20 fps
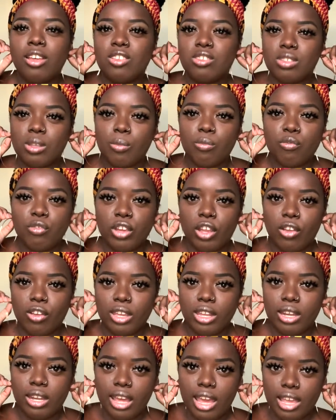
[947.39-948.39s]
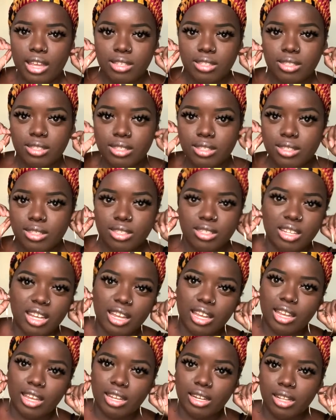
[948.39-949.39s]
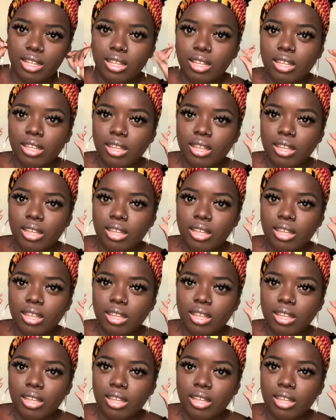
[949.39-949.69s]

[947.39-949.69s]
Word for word: some very nice stud,